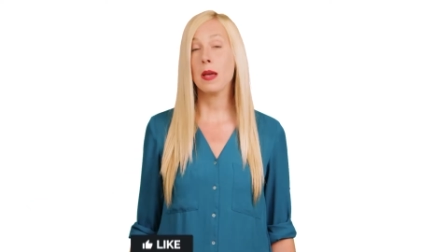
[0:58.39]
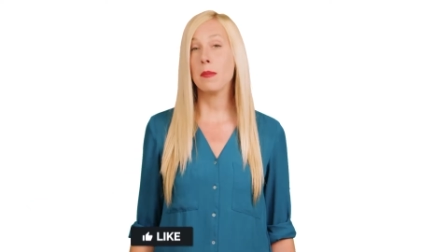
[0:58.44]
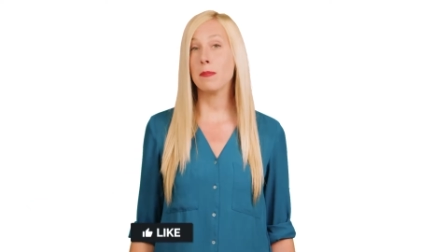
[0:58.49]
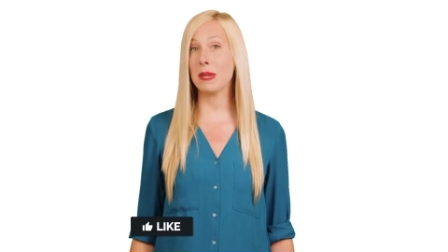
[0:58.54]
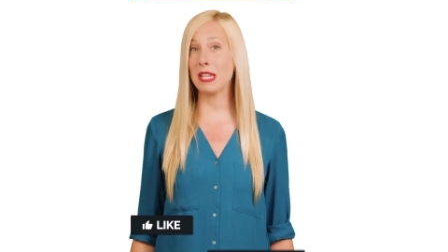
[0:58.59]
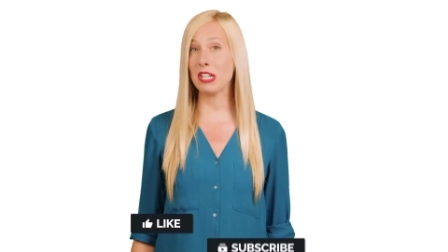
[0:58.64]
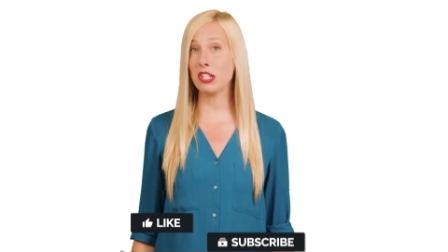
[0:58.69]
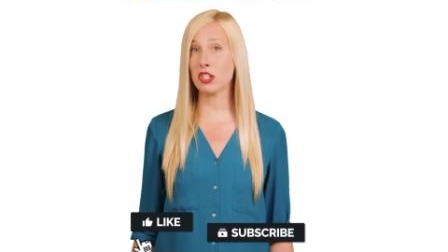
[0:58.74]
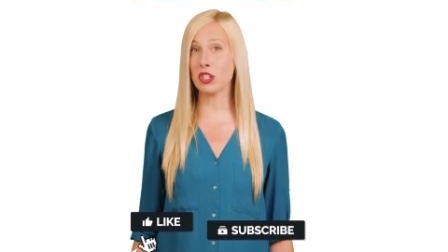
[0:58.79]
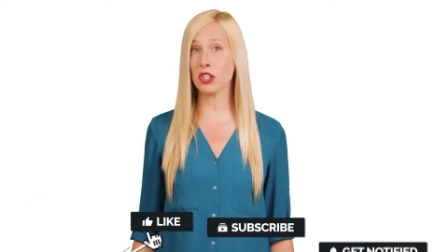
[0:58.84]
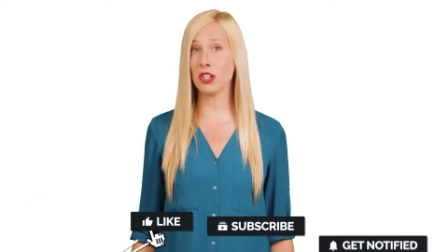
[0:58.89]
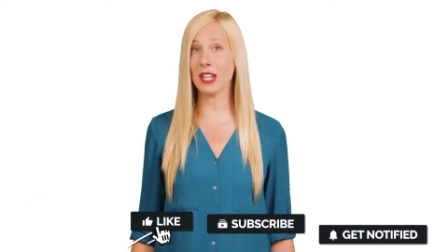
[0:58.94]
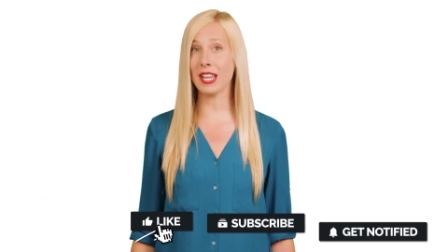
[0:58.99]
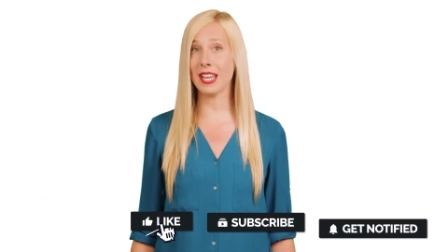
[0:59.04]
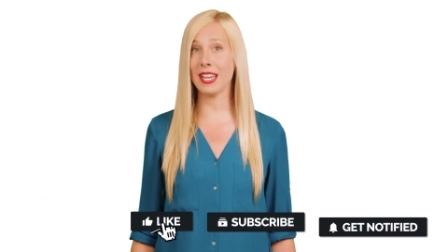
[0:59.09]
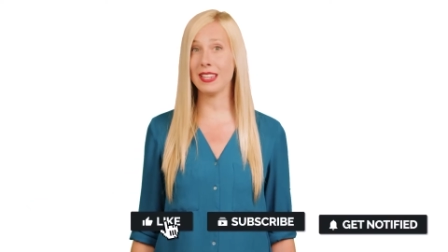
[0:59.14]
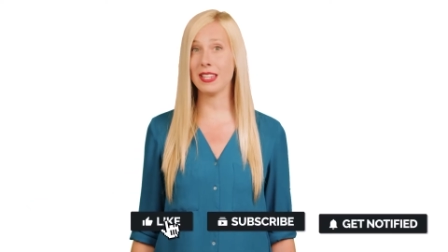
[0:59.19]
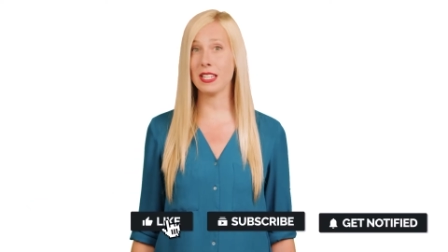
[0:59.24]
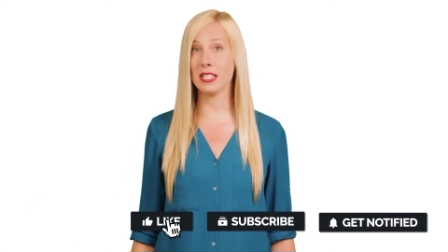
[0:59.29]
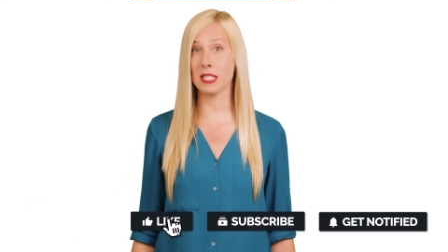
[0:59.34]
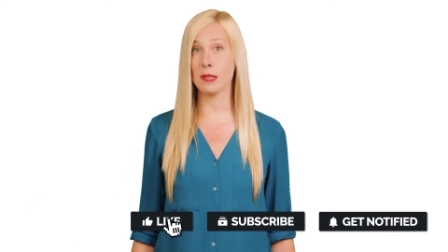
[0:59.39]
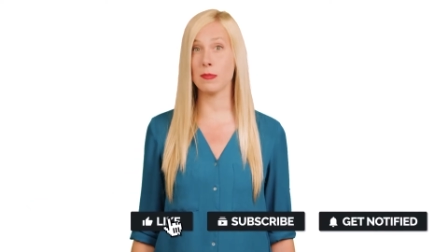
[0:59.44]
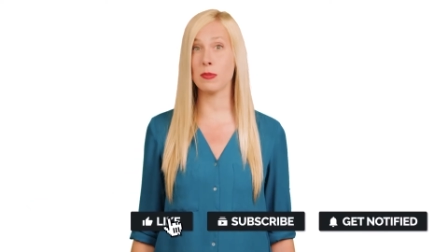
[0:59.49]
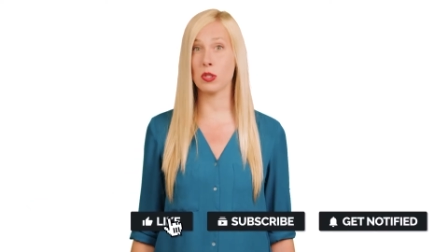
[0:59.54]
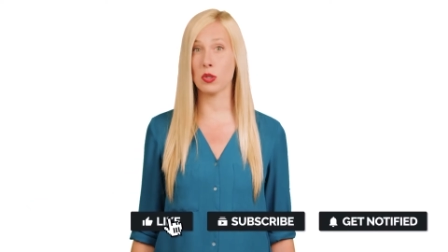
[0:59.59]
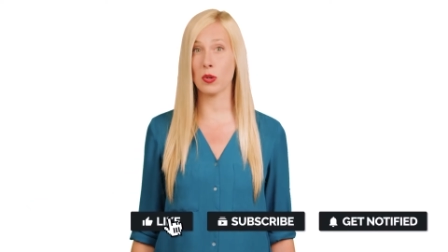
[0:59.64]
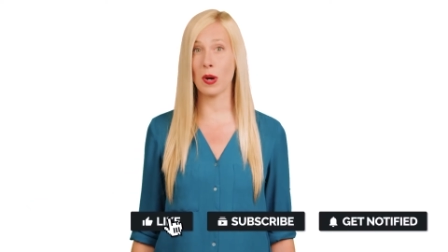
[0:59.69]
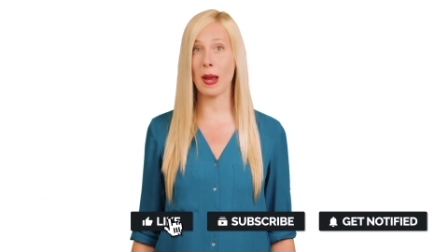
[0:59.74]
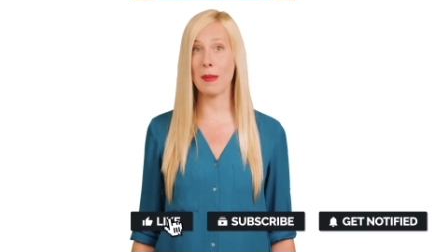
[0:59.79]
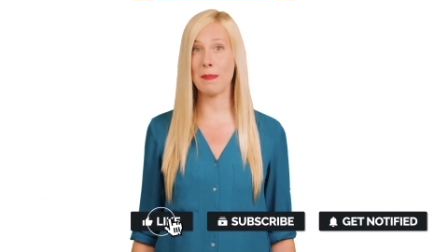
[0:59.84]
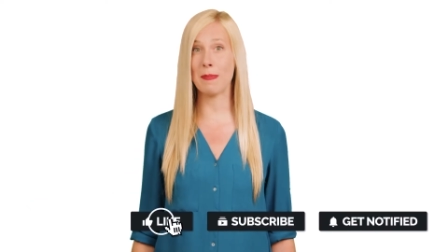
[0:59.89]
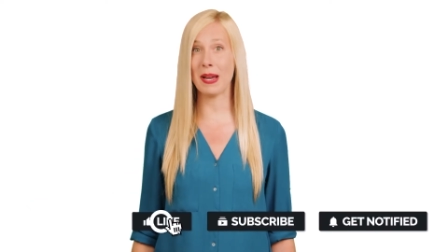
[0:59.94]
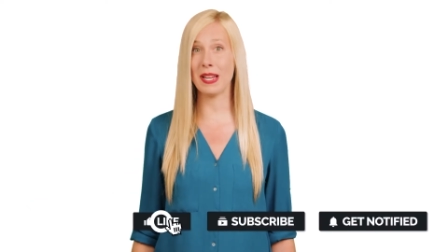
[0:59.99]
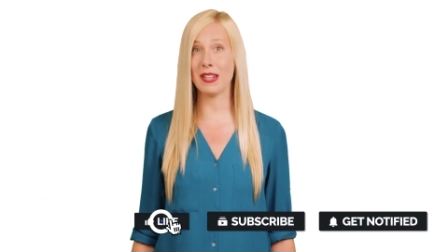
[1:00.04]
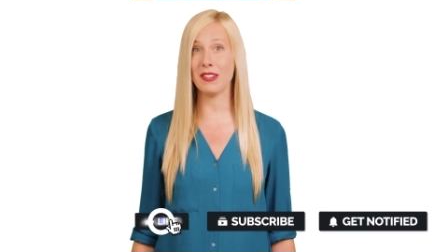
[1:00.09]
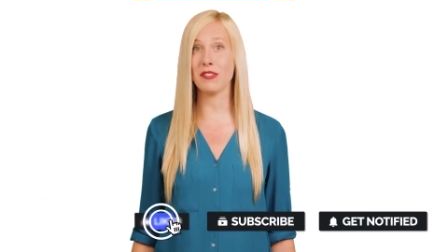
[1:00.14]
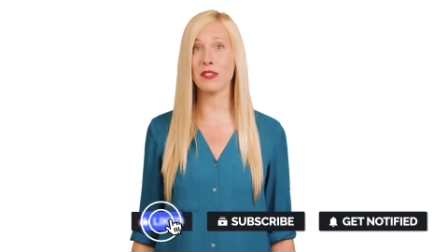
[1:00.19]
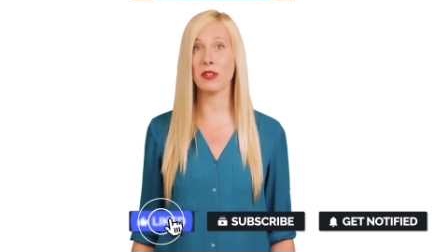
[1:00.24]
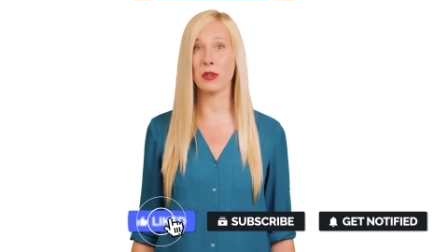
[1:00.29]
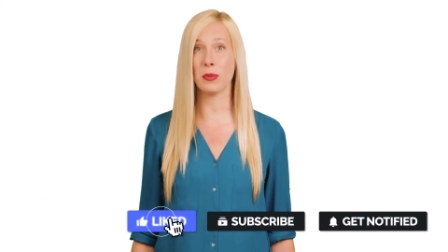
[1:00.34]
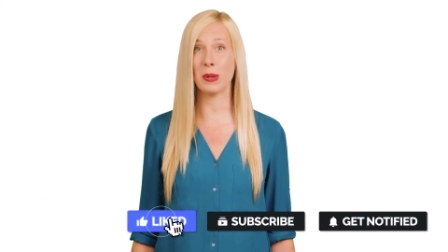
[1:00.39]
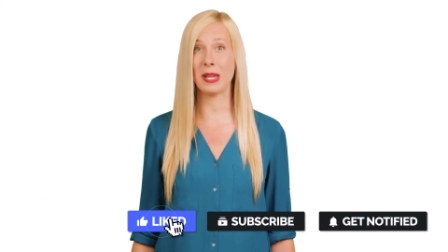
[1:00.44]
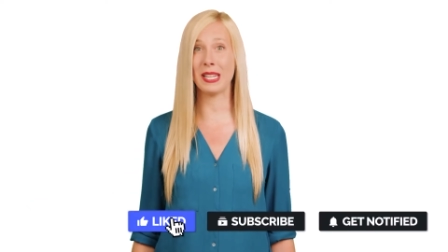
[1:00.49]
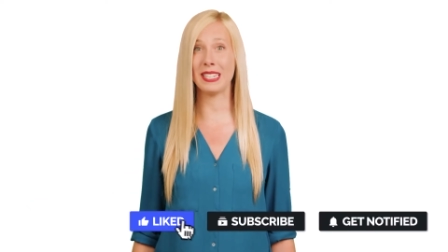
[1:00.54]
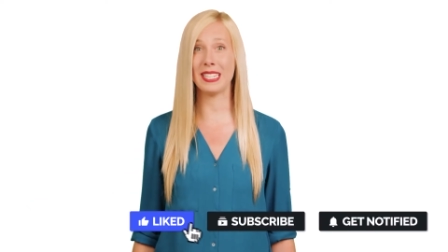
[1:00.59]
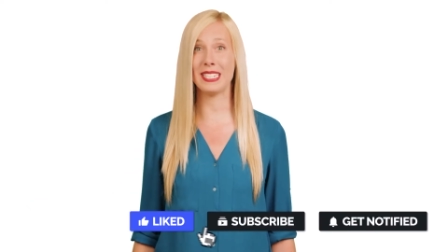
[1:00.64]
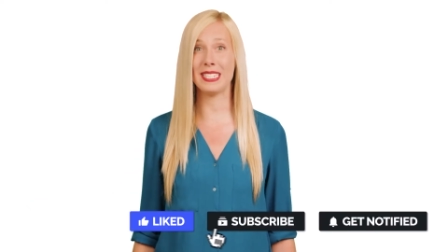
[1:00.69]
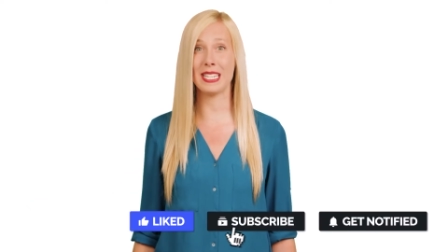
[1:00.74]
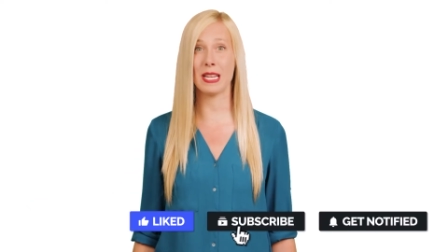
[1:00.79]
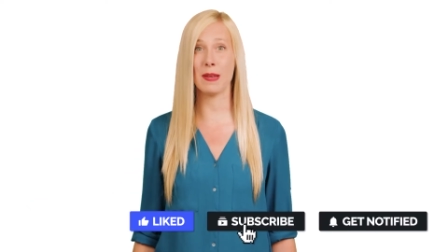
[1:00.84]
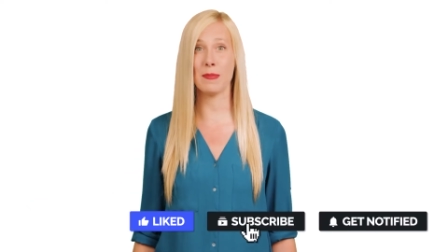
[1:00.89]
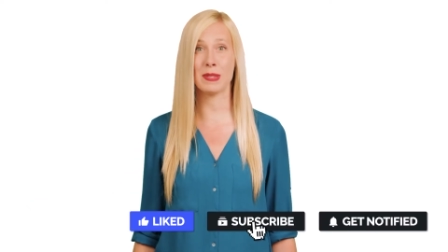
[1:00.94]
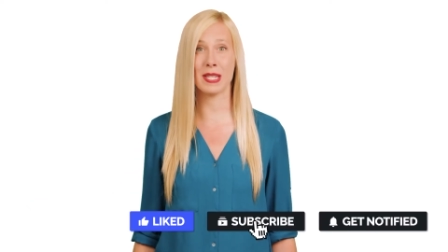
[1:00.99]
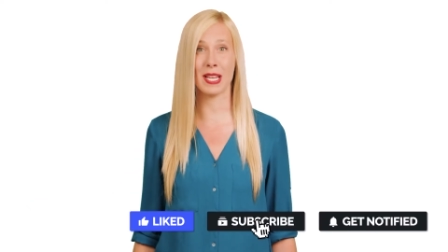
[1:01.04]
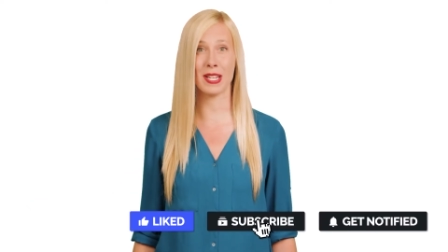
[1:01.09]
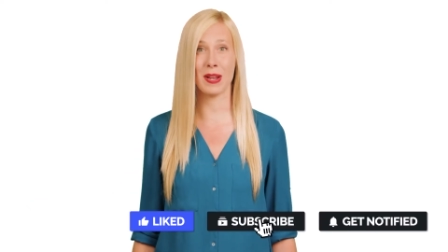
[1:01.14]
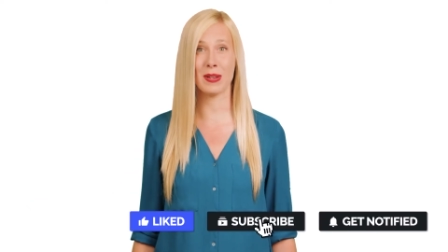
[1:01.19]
Be sure to hit the subscribe button for weekly tips on